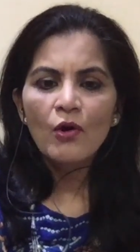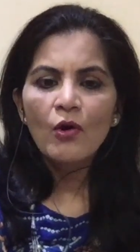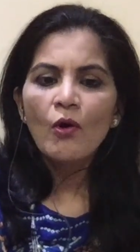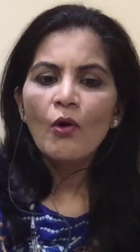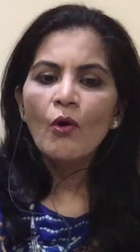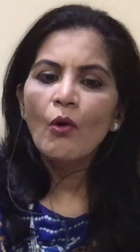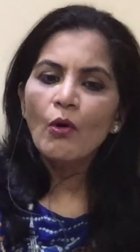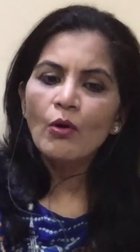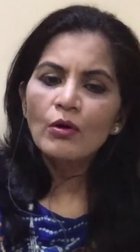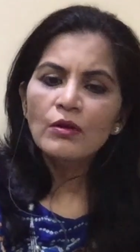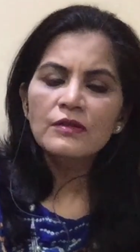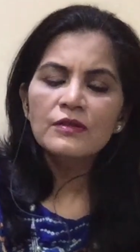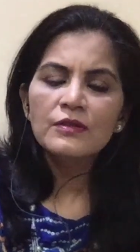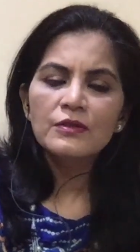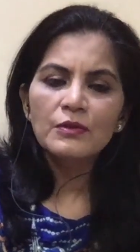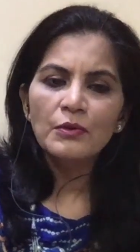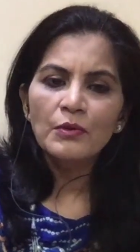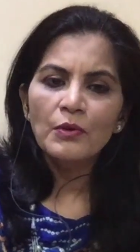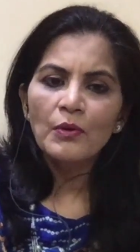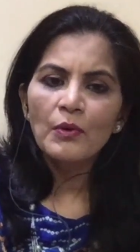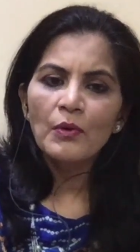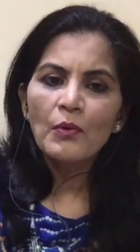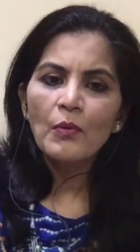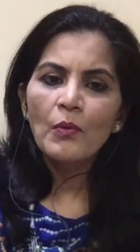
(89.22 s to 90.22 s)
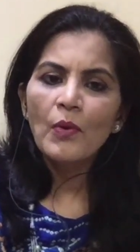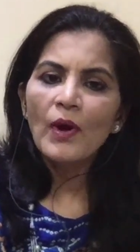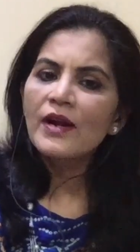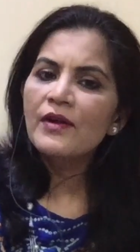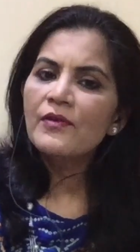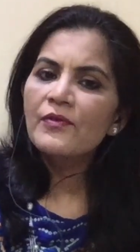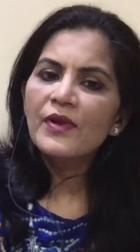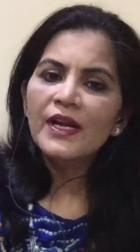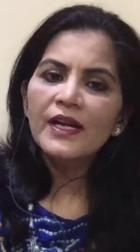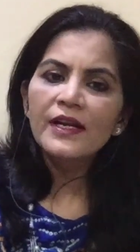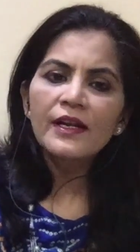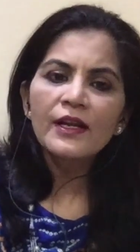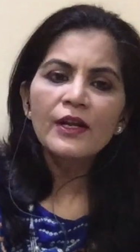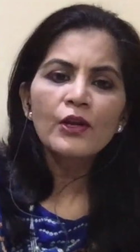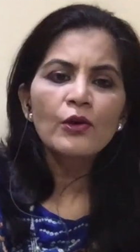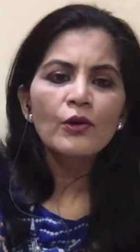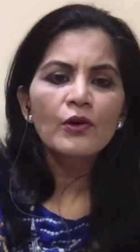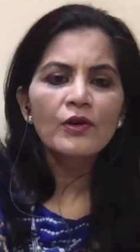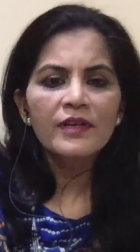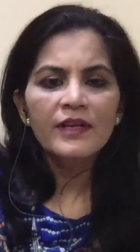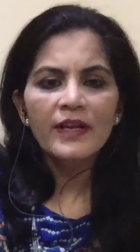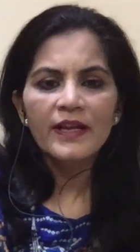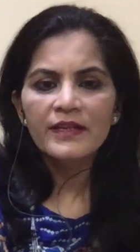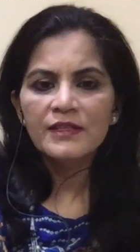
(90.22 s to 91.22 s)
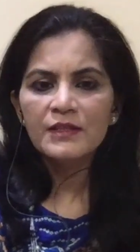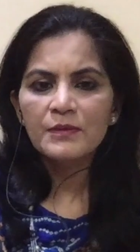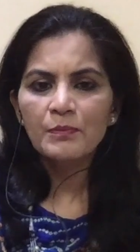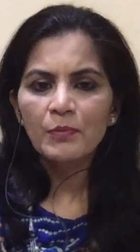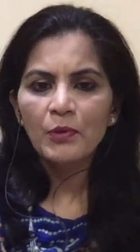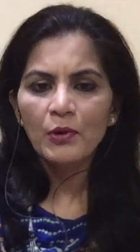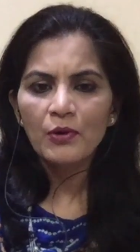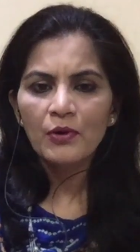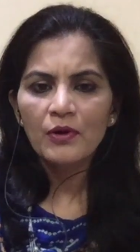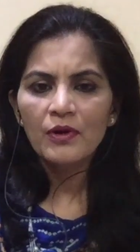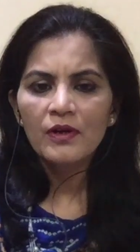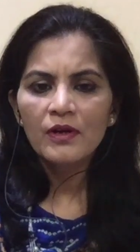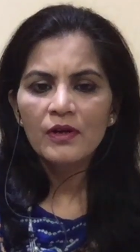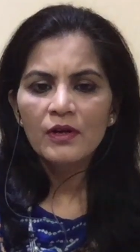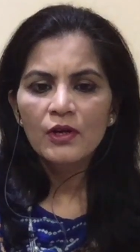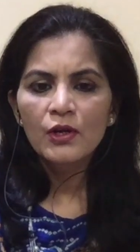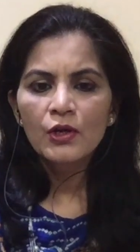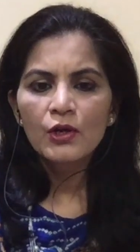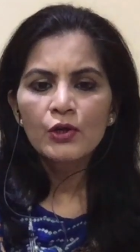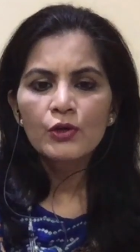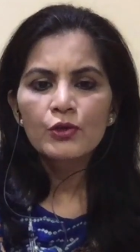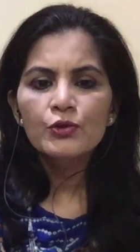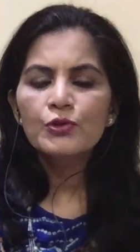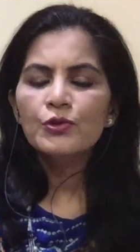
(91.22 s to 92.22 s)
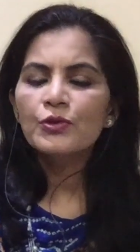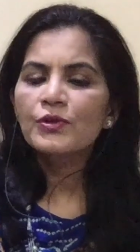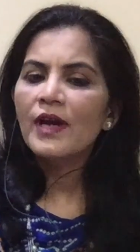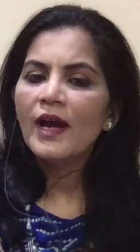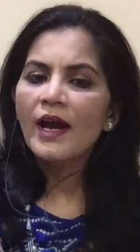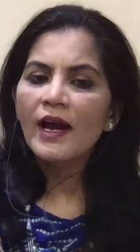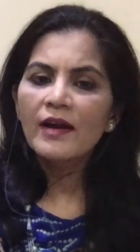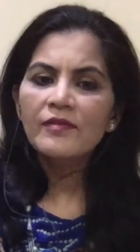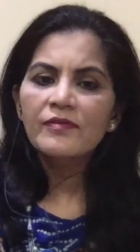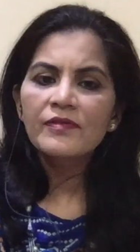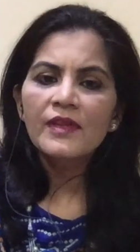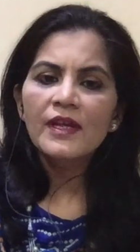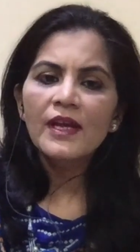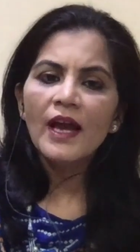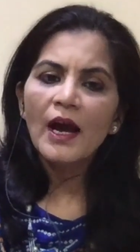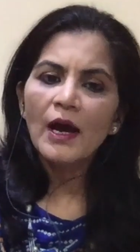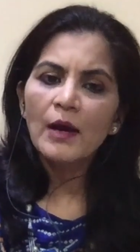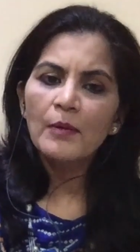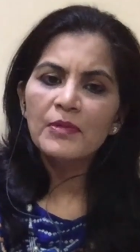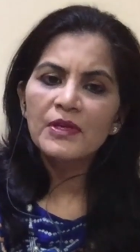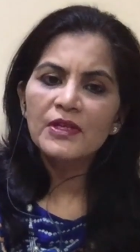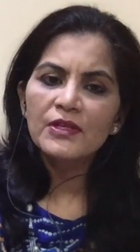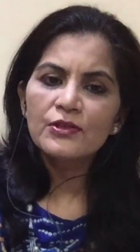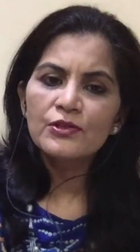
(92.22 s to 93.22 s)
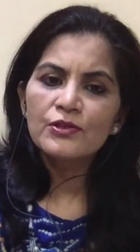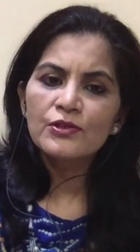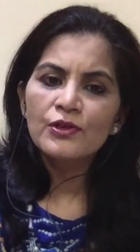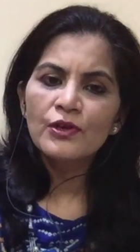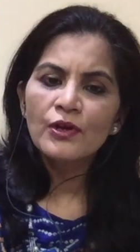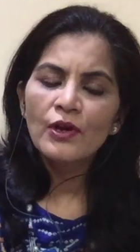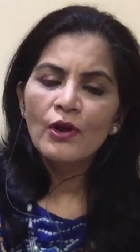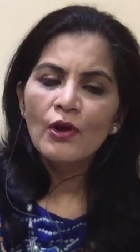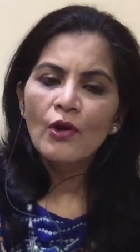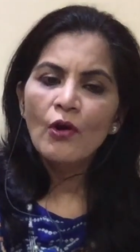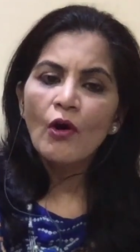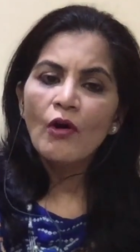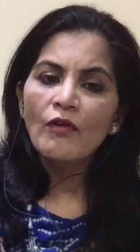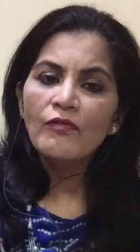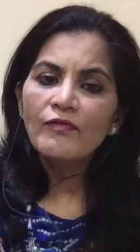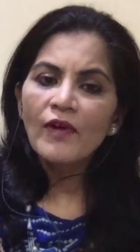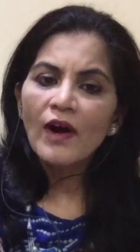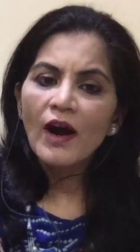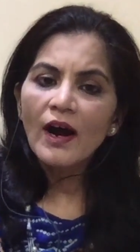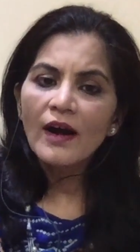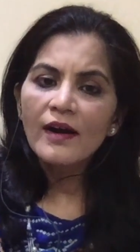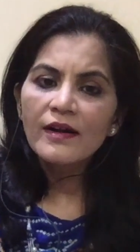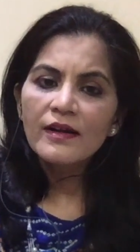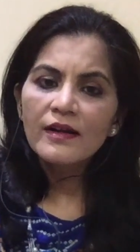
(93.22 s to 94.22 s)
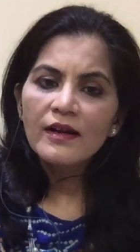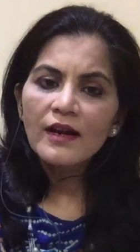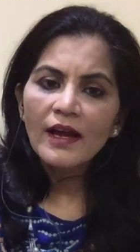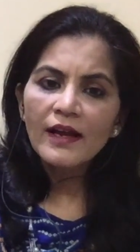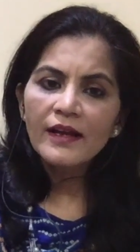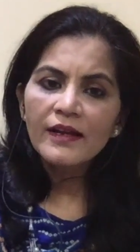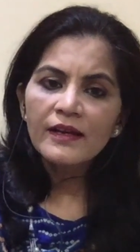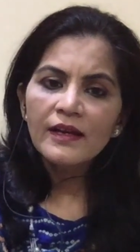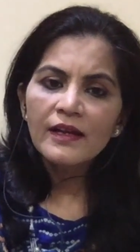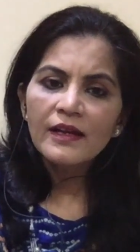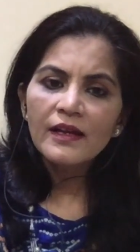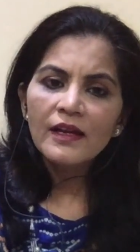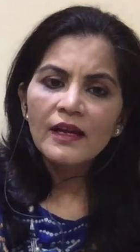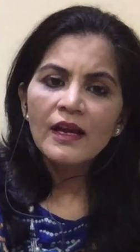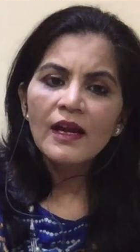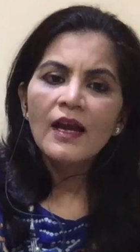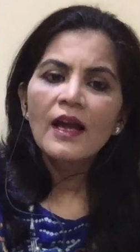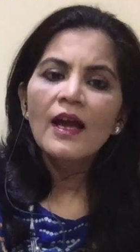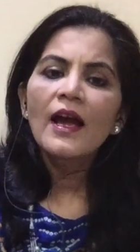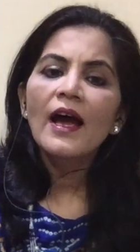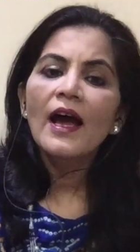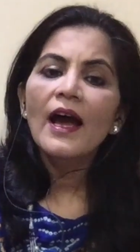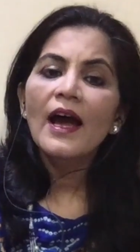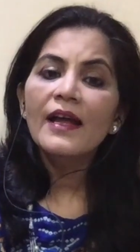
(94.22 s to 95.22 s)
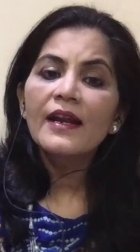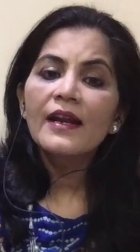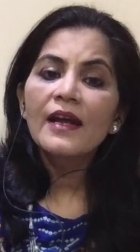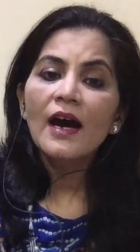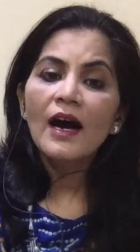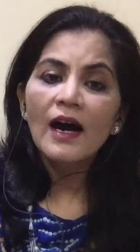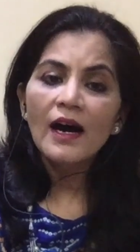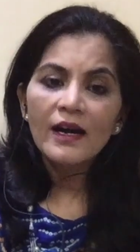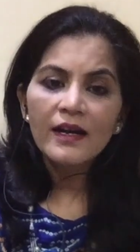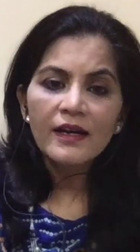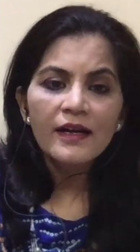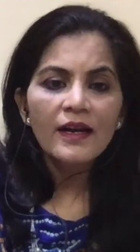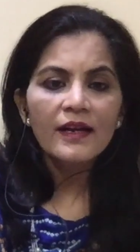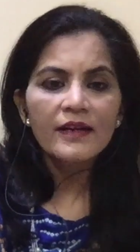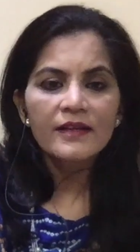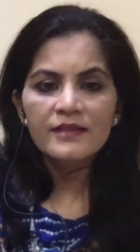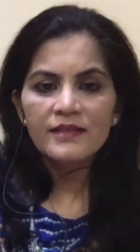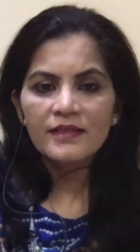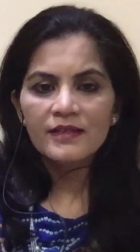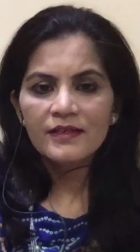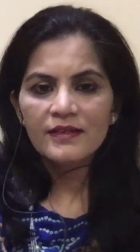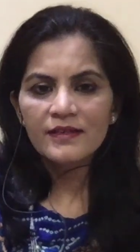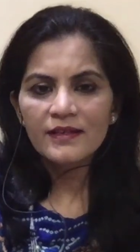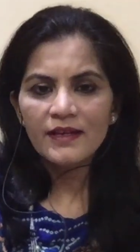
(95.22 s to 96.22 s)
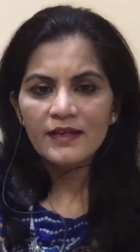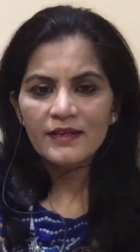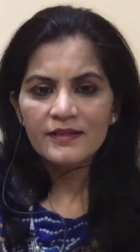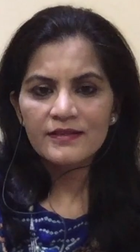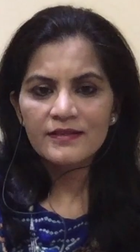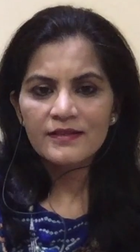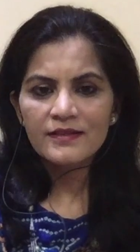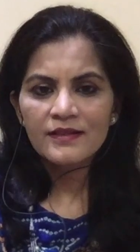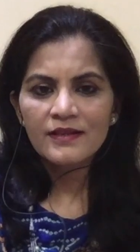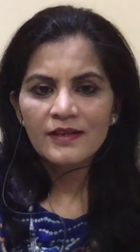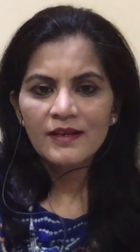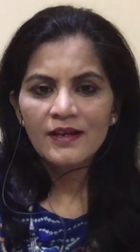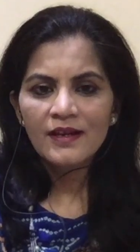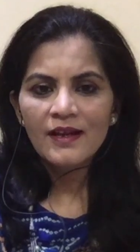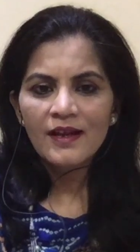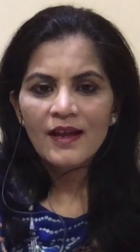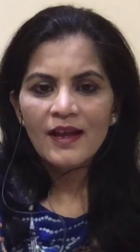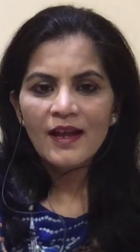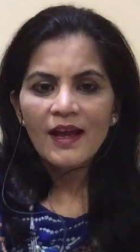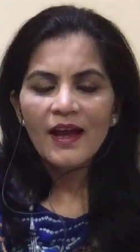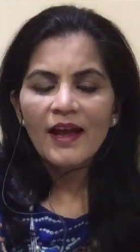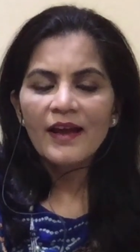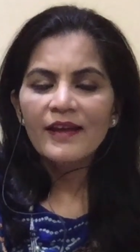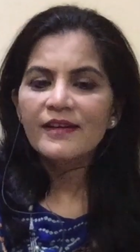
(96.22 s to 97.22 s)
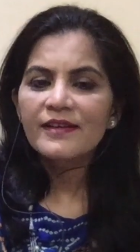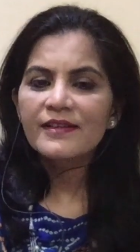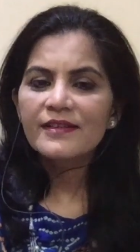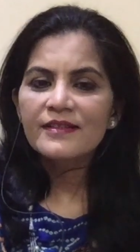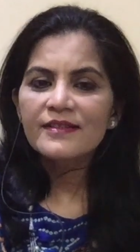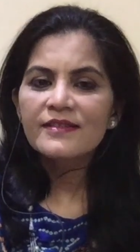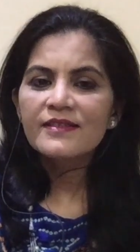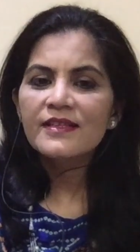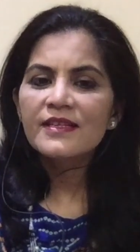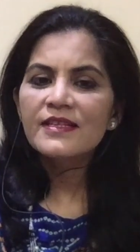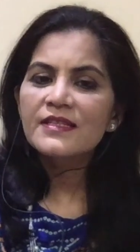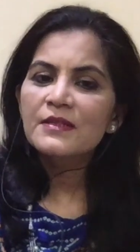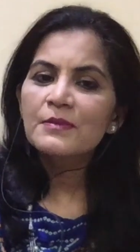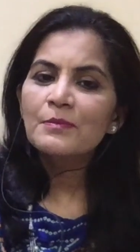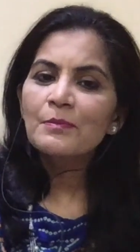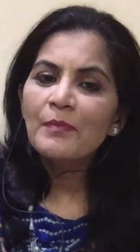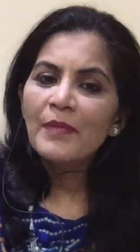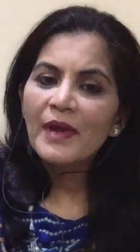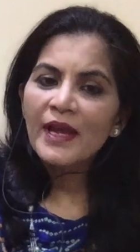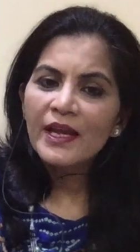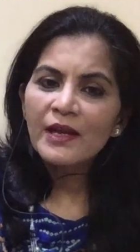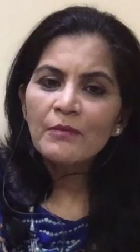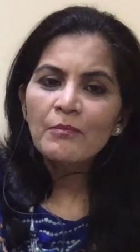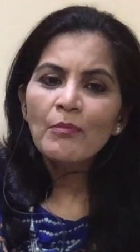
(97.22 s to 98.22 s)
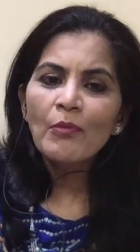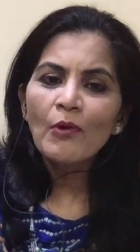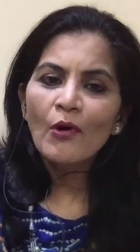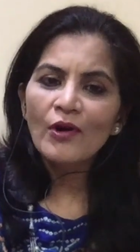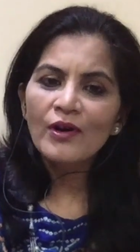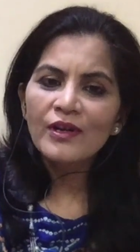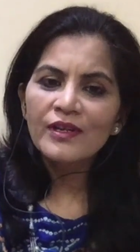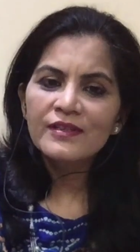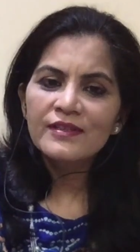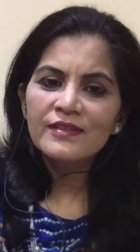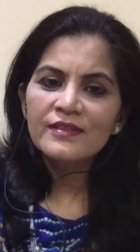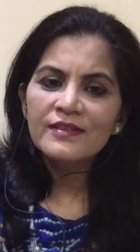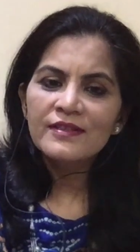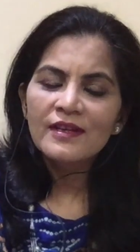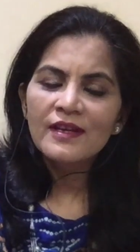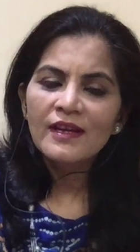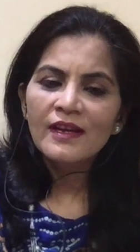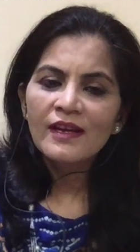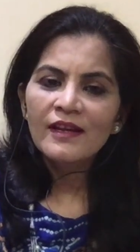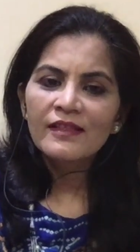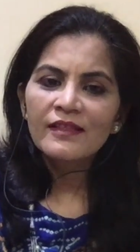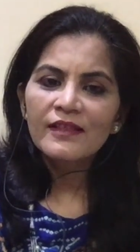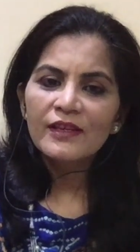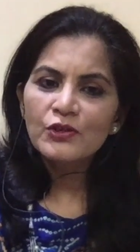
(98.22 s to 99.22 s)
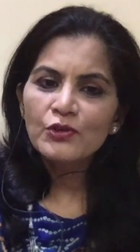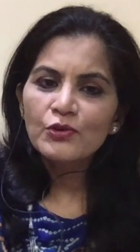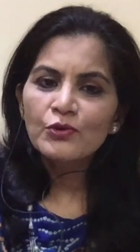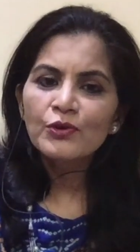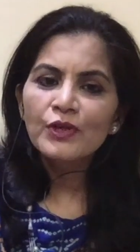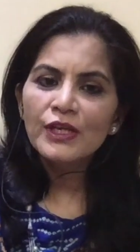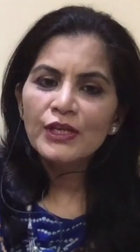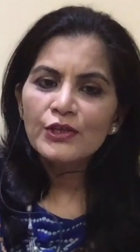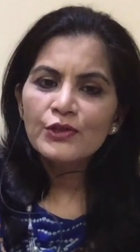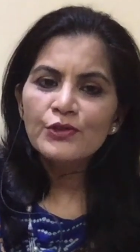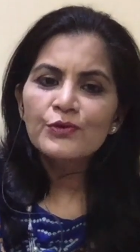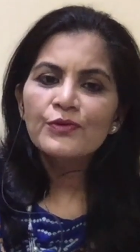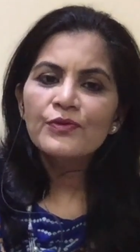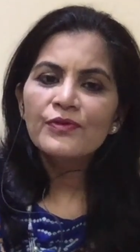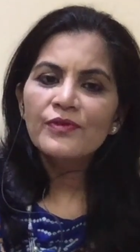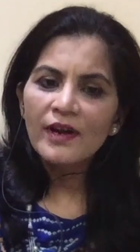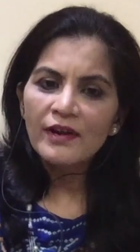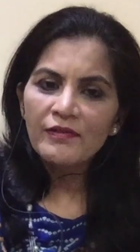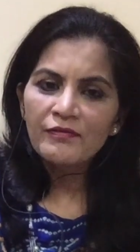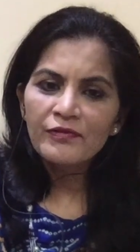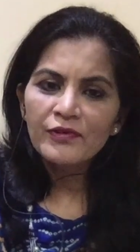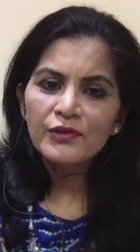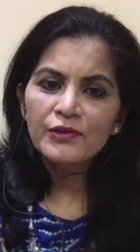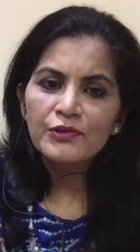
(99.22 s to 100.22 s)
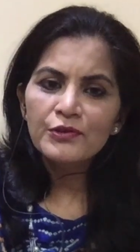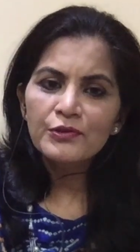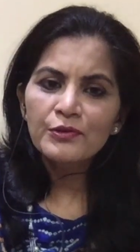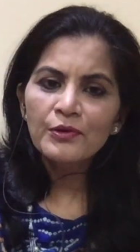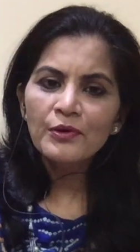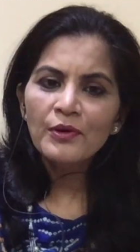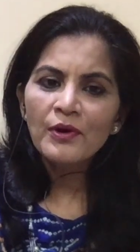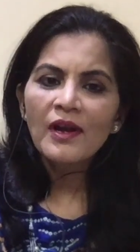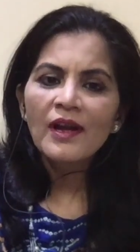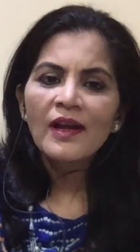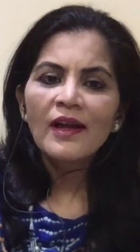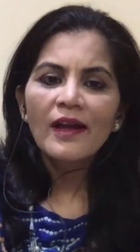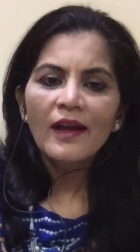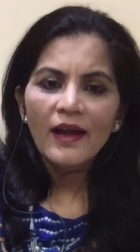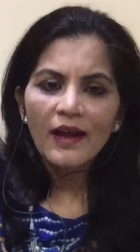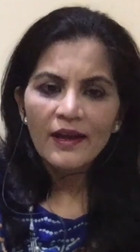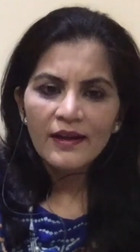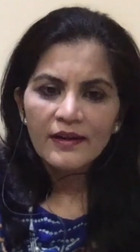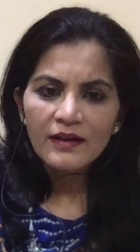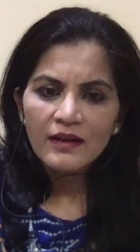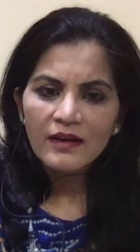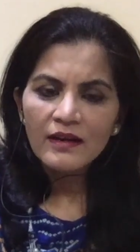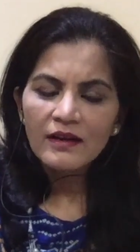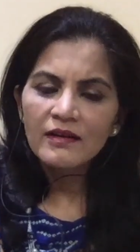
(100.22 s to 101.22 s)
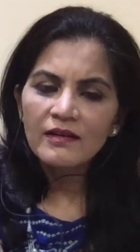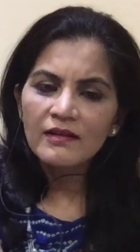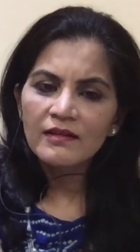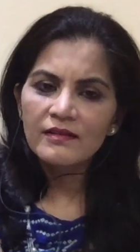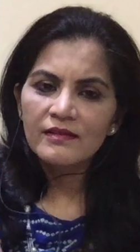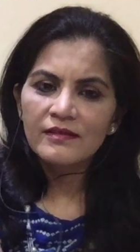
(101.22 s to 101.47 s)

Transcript: Also, while reading your textbook, you should have the habit of underlining and highlighting text, and it is these main points that you need to refer to and learn.